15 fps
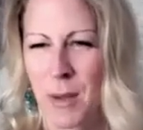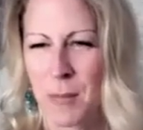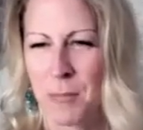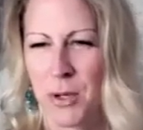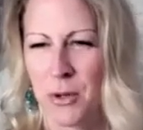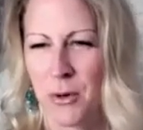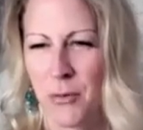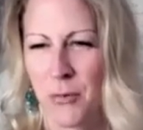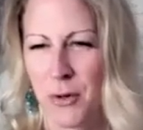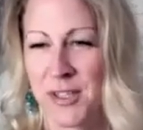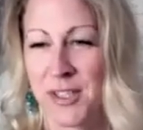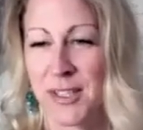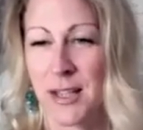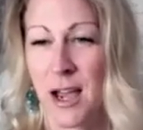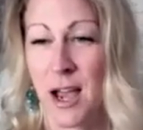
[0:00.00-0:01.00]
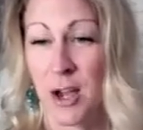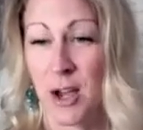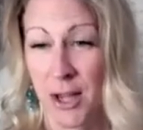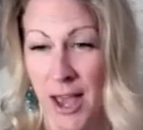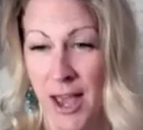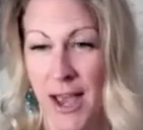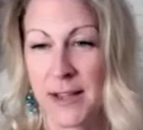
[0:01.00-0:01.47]
Beautiful.
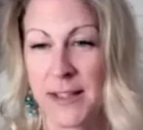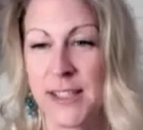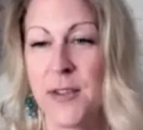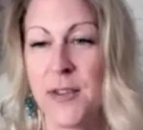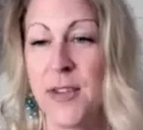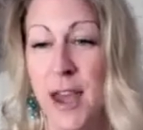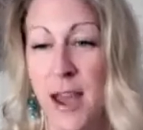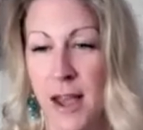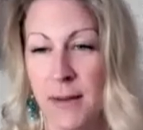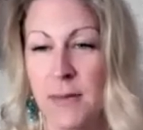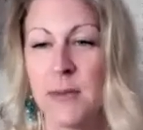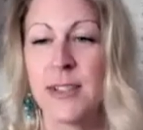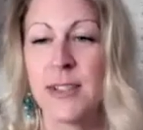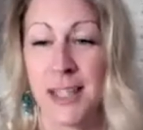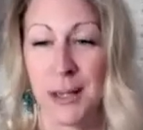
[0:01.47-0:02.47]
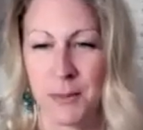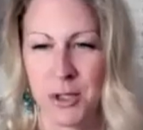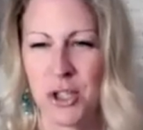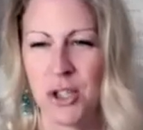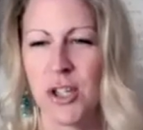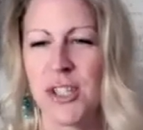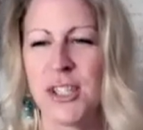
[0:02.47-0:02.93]
Okay, so then
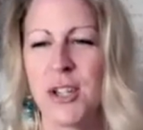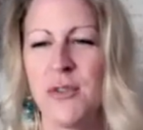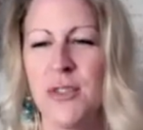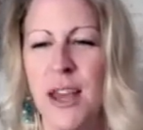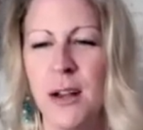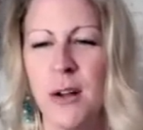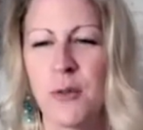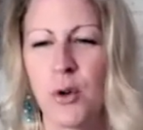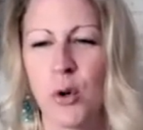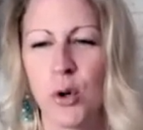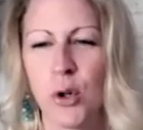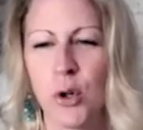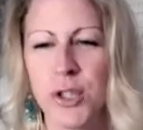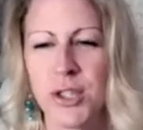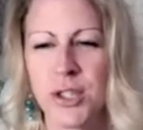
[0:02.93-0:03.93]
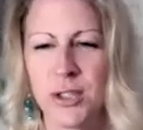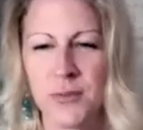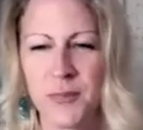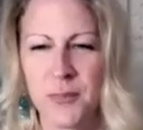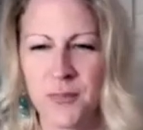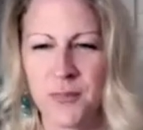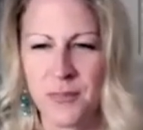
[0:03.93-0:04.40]
saboteur. So then, of course,
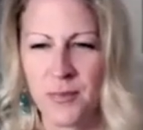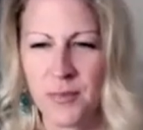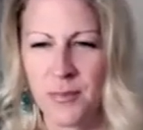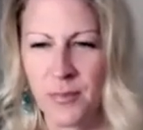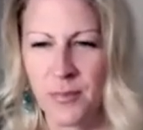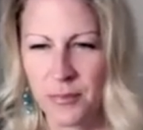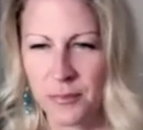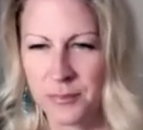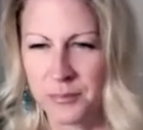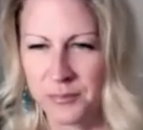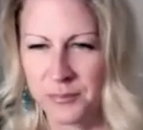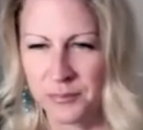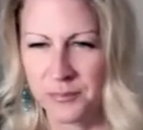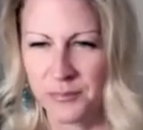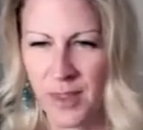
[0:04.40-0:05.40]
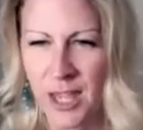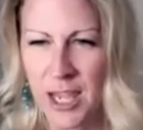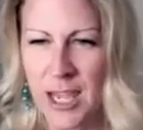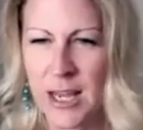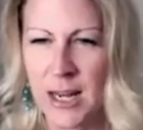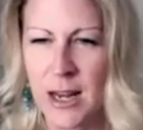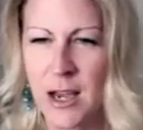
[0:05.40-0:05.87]

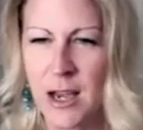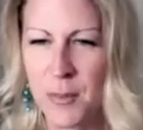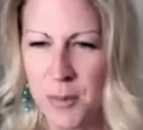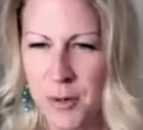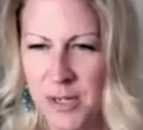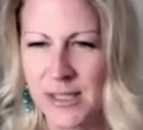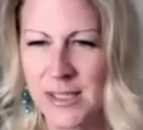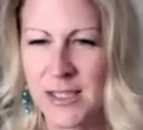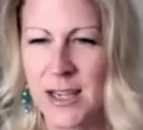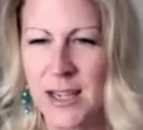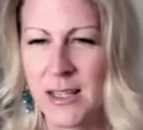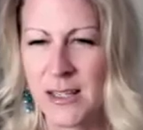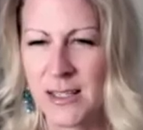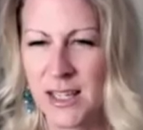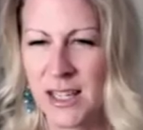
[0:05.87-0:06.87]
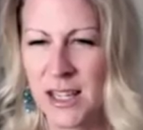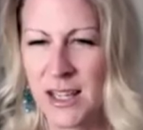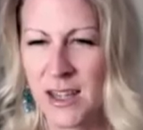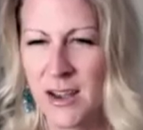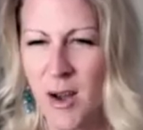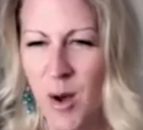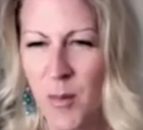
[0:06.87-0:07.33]
healer, priestess,
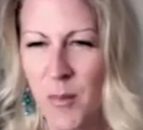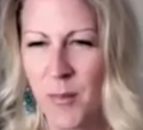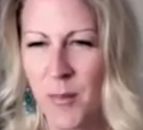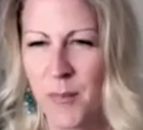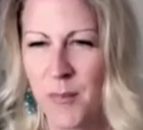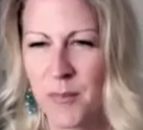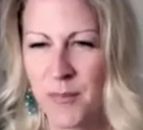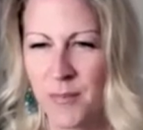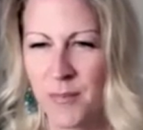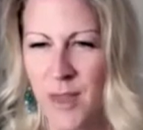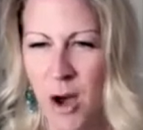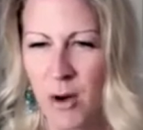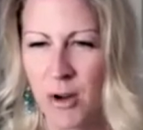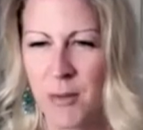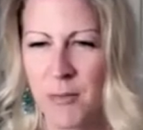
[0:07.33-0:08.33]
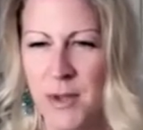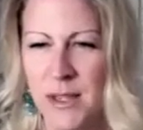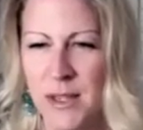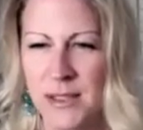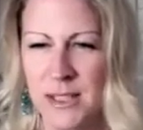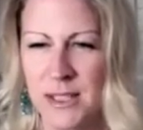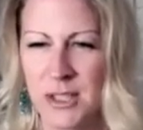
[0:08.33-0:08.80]
Nikki, up,
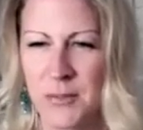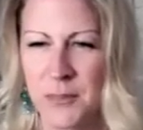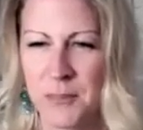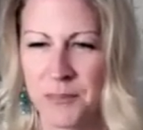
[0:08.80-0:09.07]
alchemist,